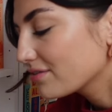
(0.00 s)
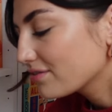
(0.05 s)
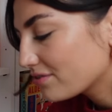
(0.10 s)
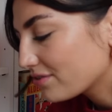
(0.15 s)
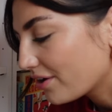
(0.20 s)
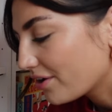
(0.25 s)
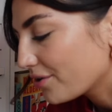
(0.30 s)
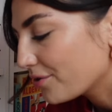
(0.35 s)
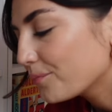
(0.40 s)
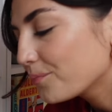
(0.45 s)

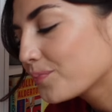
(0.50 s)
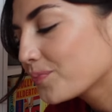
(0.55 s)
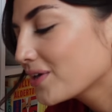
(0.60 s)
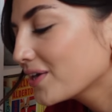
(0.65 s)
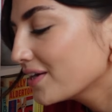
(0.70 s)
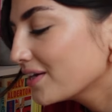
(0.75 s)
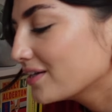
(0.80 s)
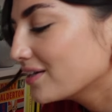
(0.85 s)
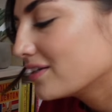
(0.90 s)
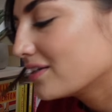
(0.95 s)
so
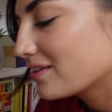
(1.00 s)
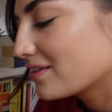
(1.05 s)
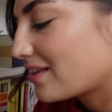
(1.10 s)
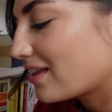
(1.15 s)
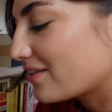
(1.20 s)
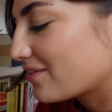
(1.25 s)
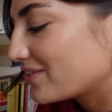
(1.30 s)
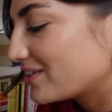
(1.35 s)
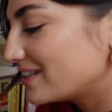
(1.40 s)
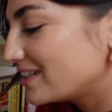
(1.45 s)

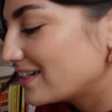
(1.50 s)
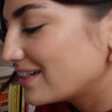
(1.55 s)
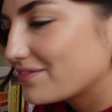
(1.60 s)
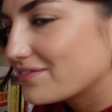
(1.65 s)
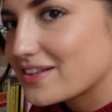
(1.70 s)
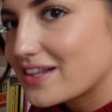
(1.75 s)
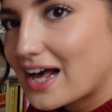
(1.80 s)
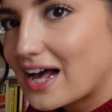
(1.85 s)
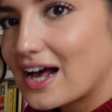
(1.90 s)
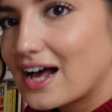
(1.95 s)
that's why she lives
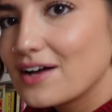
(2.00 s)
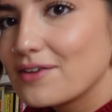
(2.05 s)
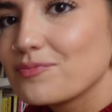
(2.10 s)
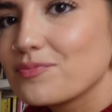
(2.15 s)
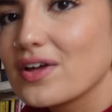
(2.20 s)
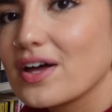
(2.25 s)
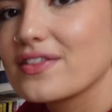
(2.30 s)
there.